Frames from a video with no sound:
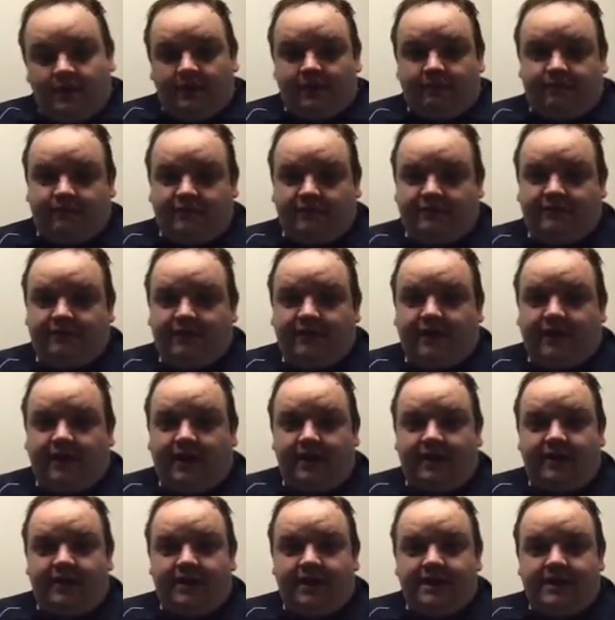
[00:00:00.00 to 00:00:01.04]
If there's a,
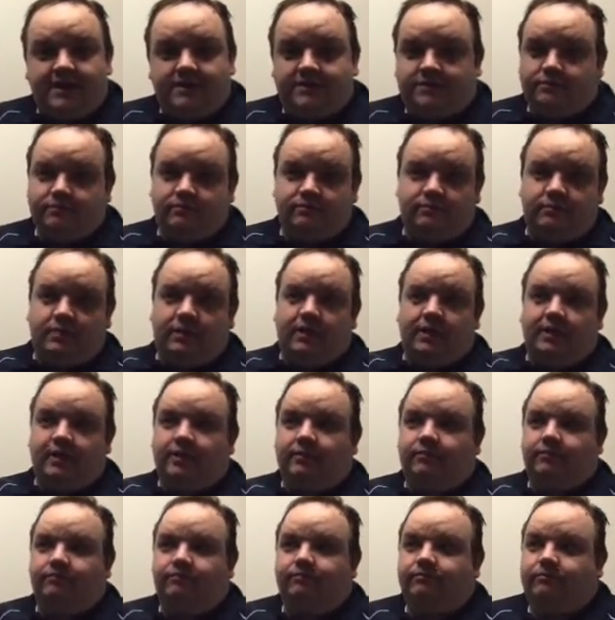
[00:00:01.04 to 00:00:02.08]
a need,
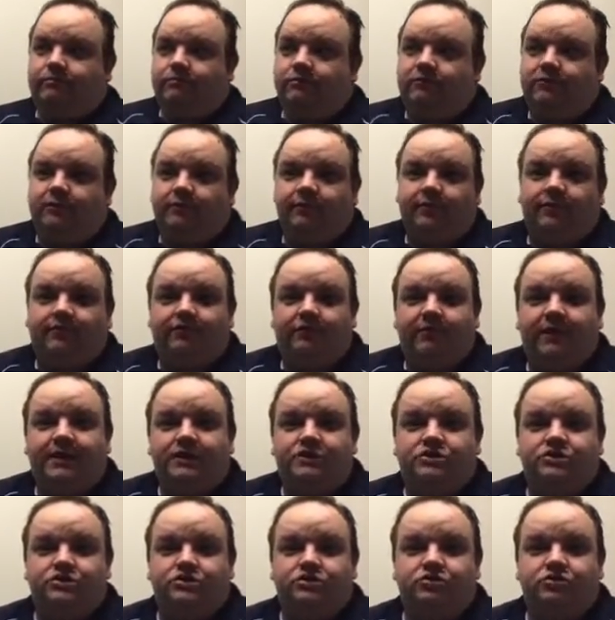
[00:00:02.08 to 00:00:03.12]
um, something
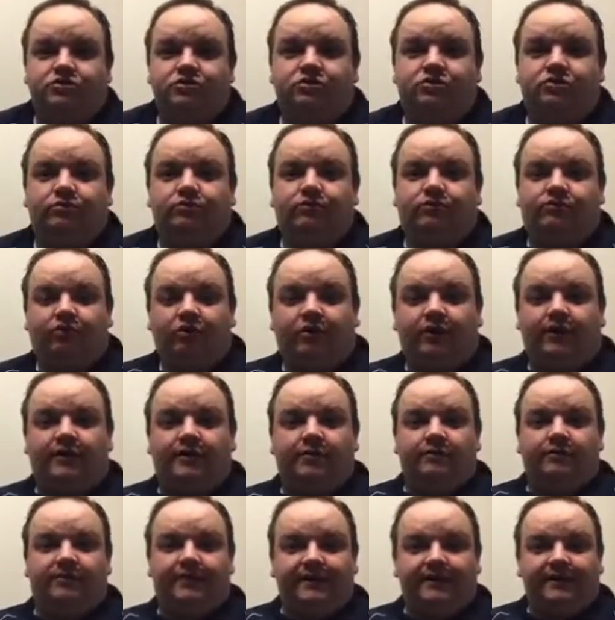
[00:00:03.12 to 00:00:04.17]
smashes your site
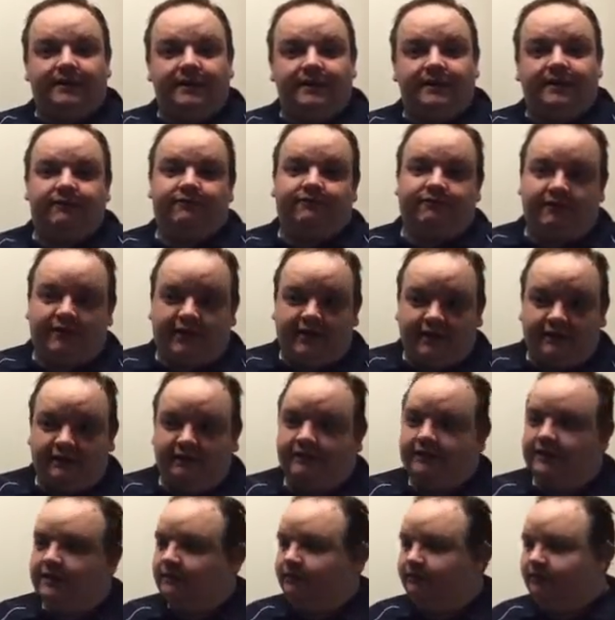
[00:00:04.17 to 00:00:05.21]
completely, a
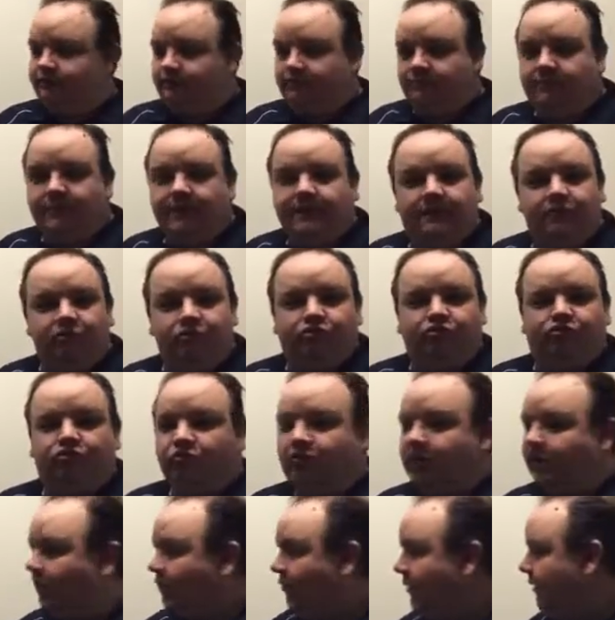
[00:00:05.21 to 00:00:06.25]
flood, a meteor
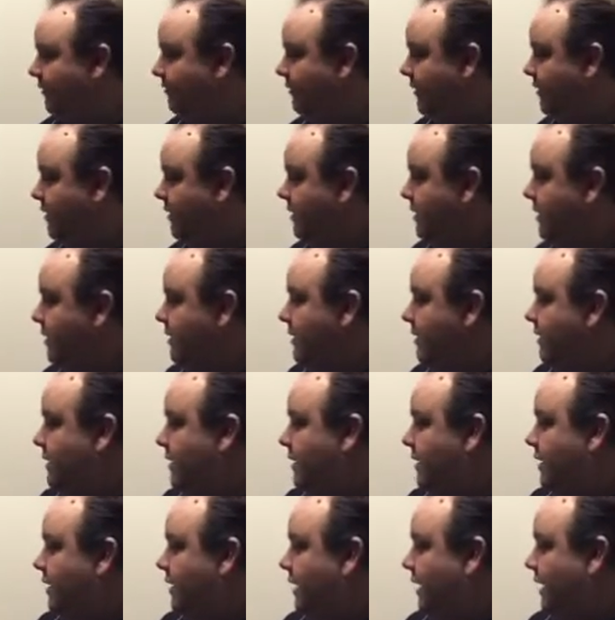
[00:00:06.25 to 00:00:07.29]
strike, whatever,
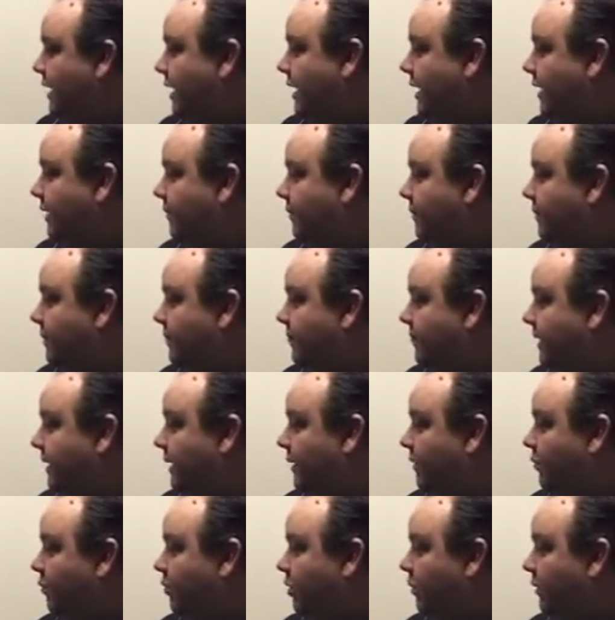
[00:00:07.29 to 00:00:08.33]
um,
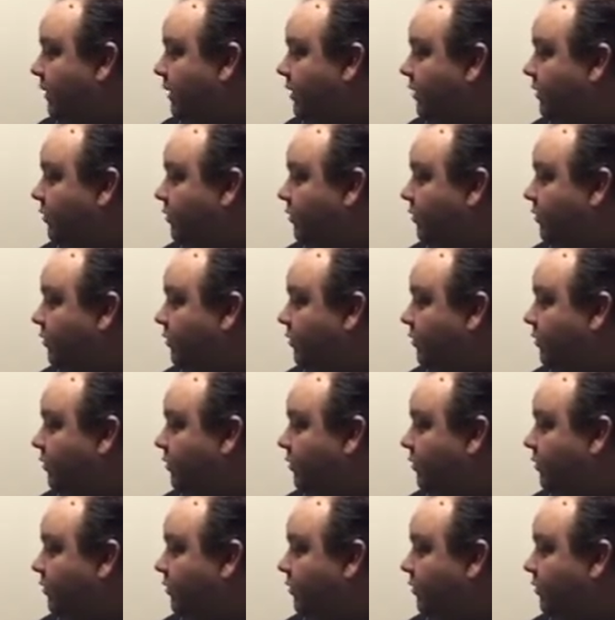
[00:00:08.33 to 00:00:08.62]
then what we